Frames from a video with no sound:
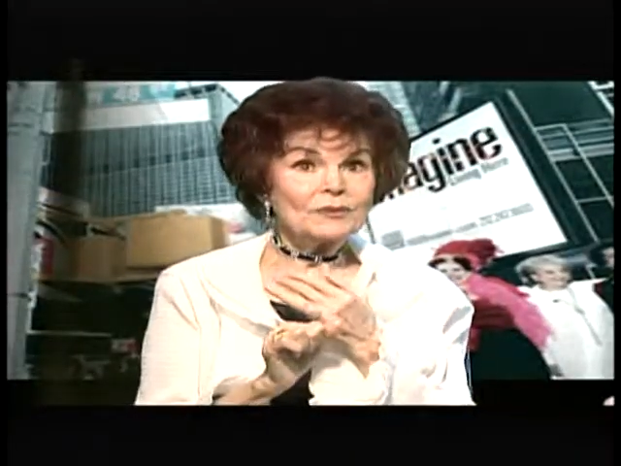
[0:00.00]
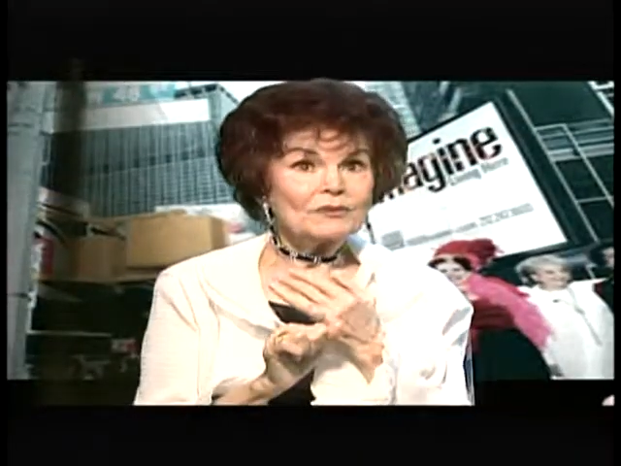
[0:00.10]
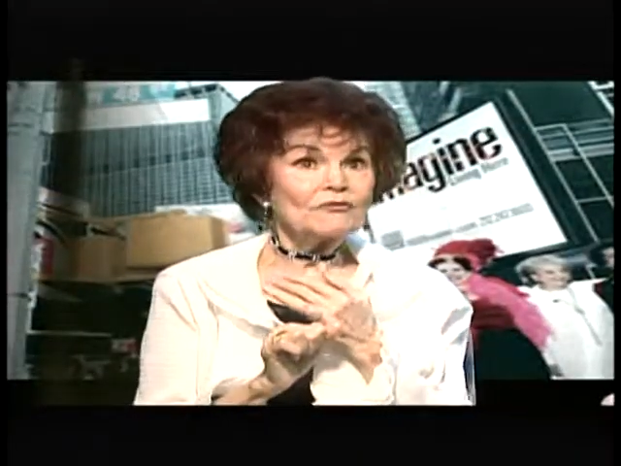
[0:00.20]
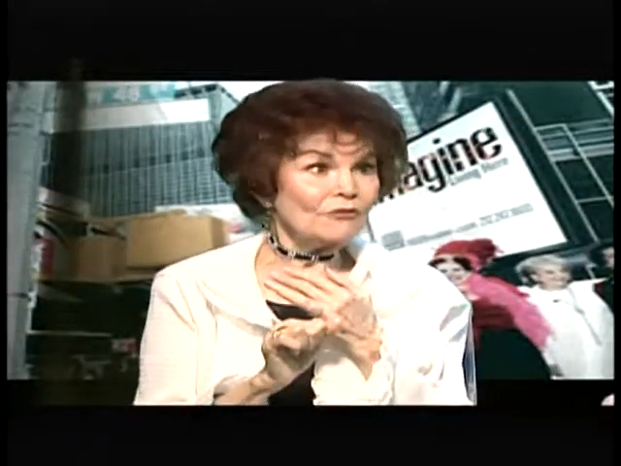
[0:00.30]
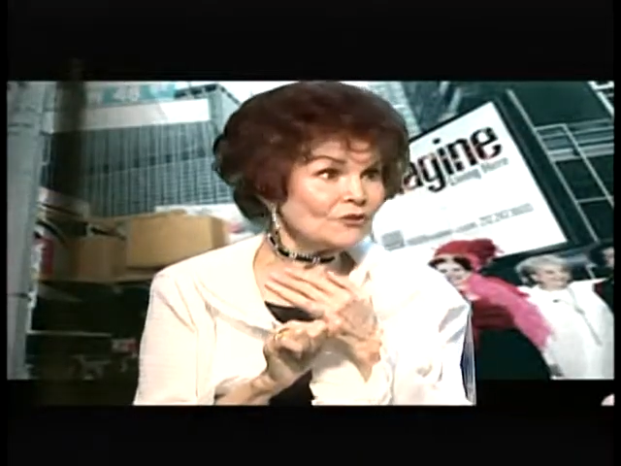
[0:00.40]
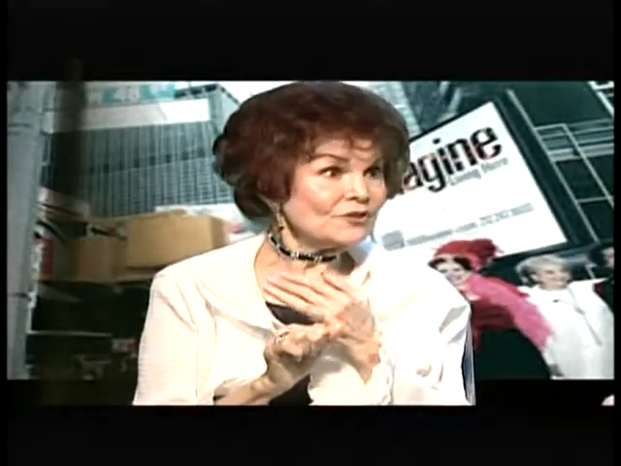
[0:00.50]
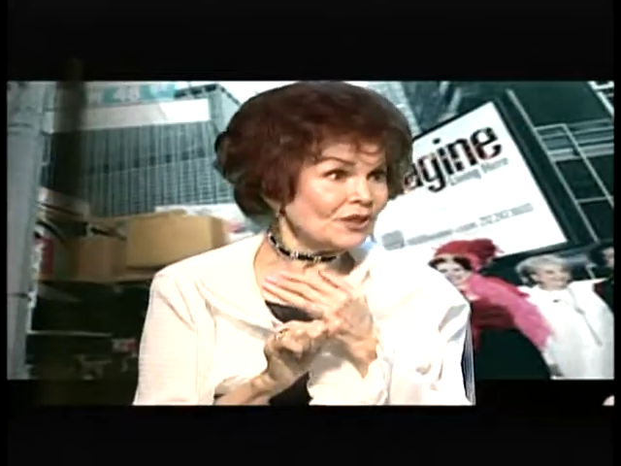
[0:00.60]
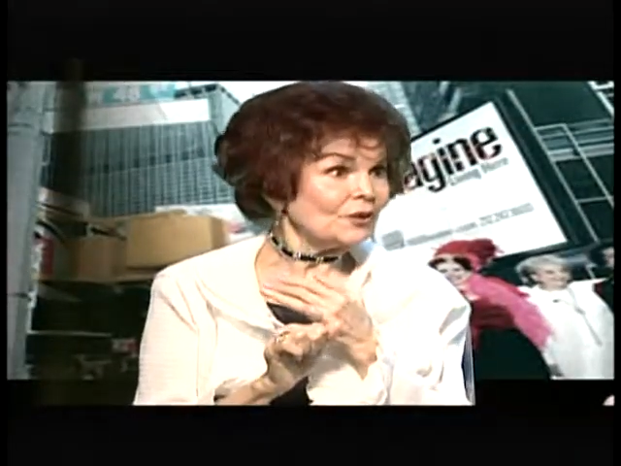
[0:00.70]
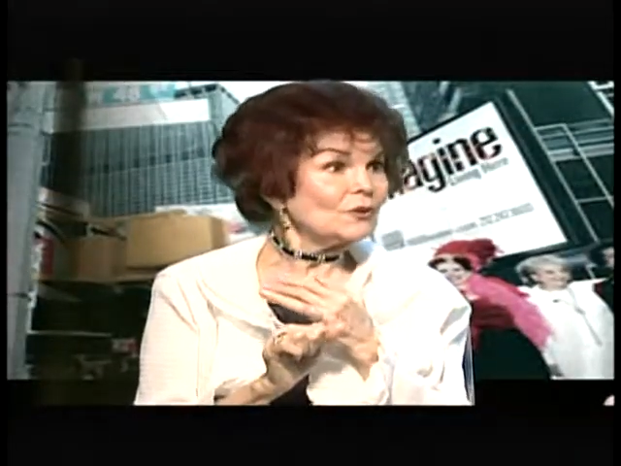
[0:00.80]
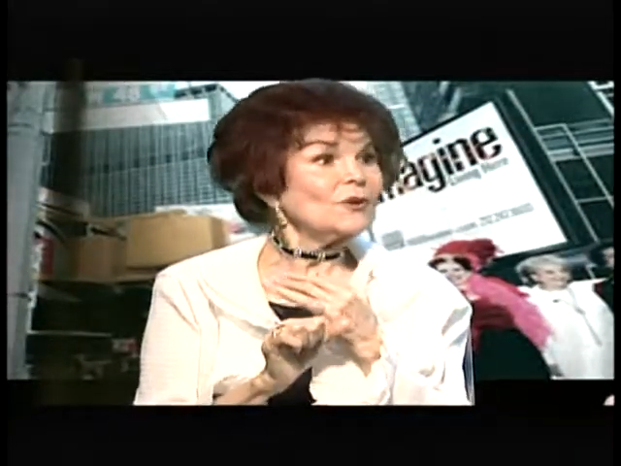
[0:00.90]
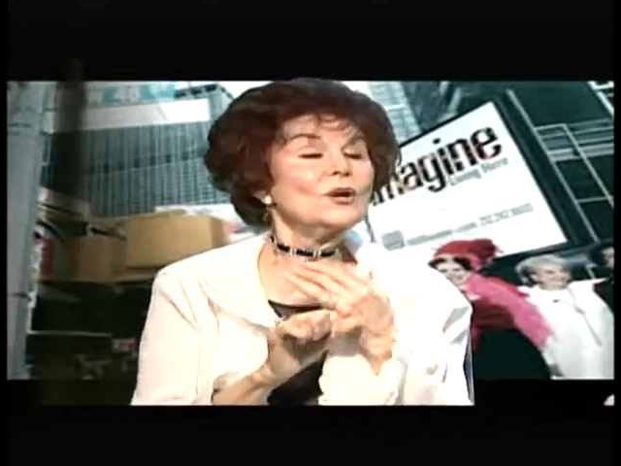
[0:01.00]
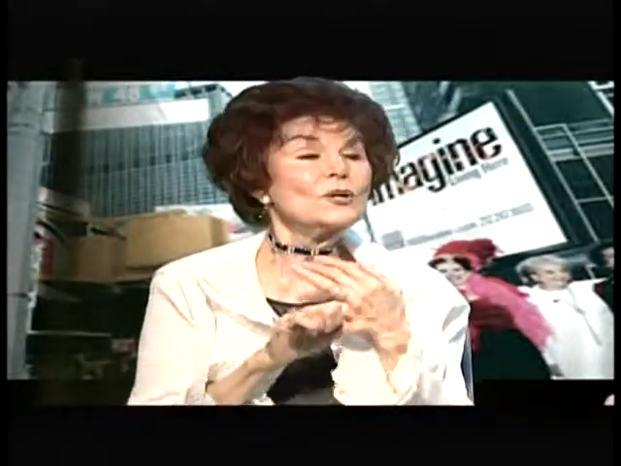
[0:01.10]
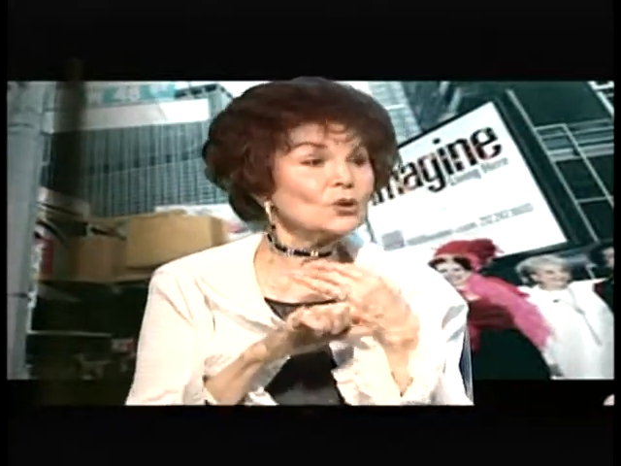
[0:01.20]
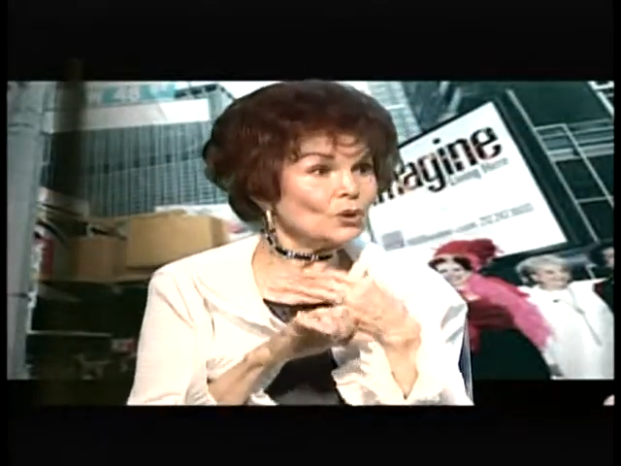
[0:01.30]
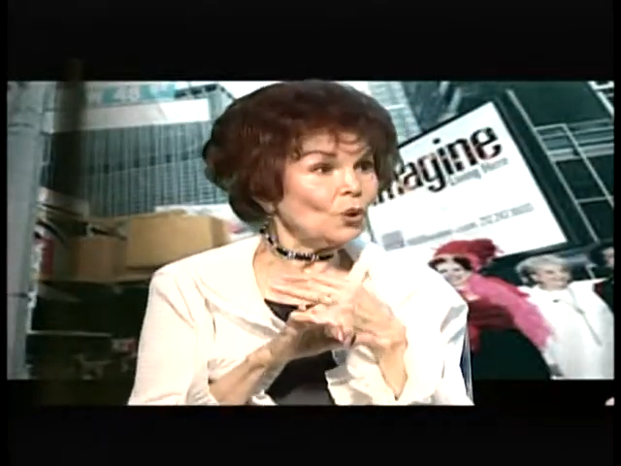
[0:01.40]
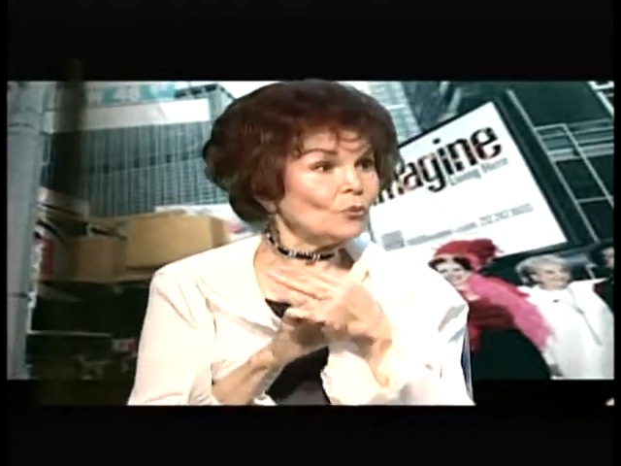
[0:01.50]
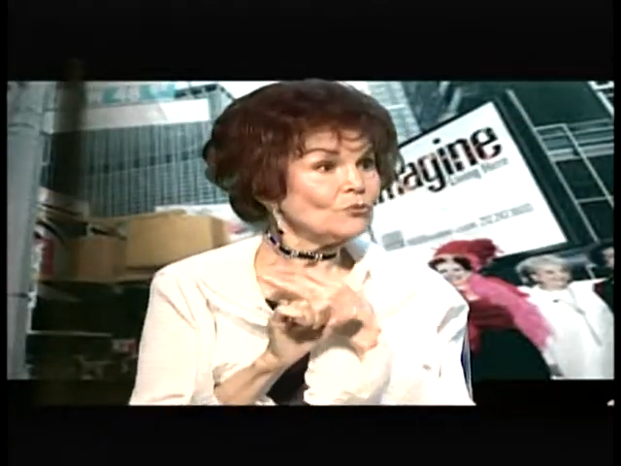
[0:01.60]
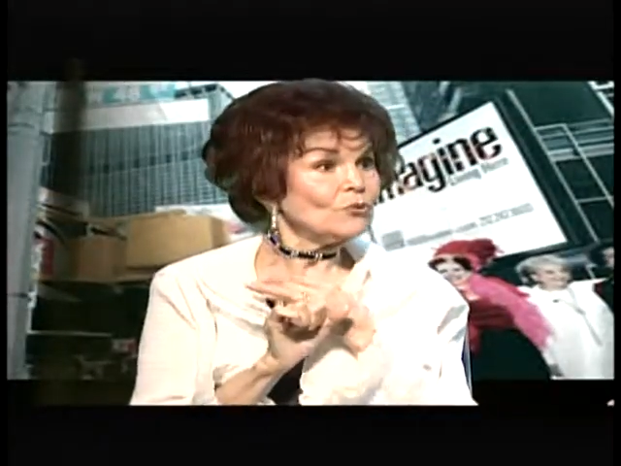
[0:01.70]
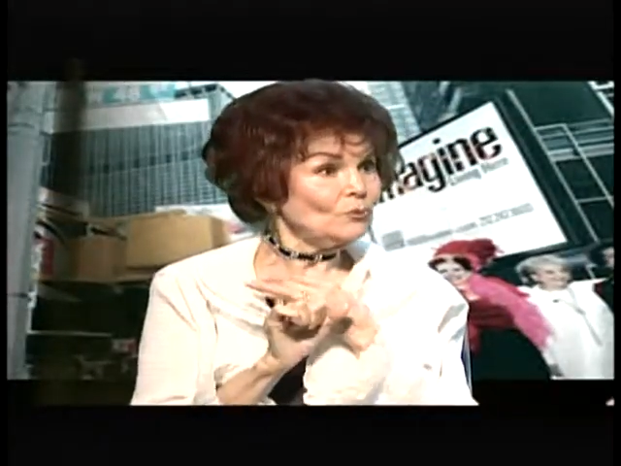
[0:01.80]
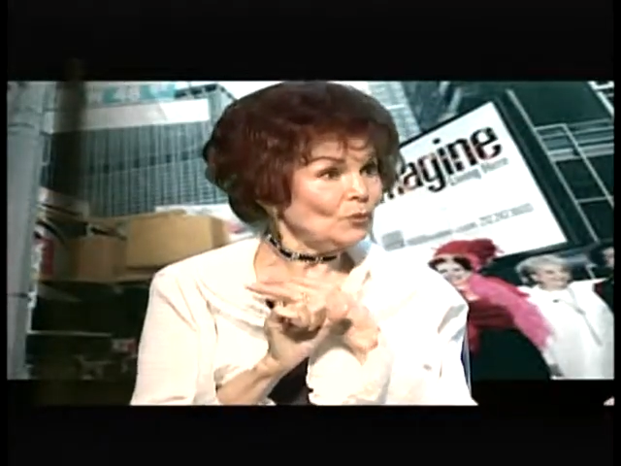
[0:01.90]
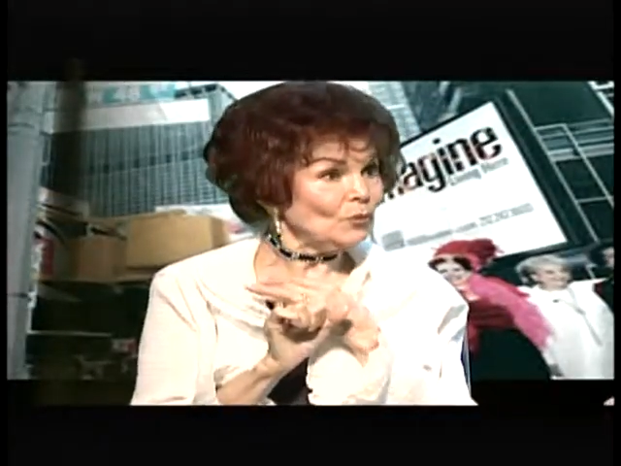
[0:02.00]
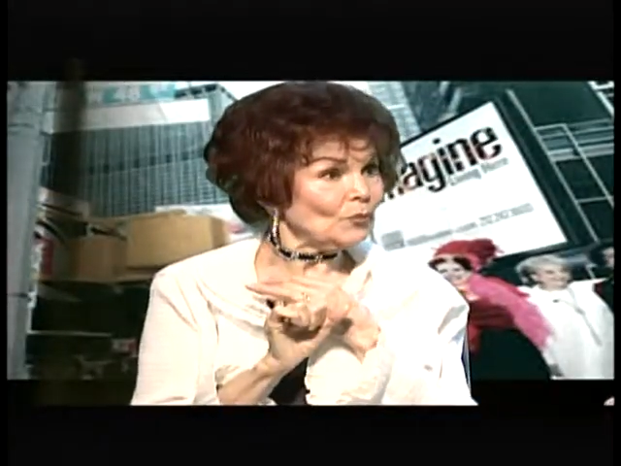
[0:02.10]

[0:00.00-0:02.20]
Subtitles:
the first singer to go to the moon.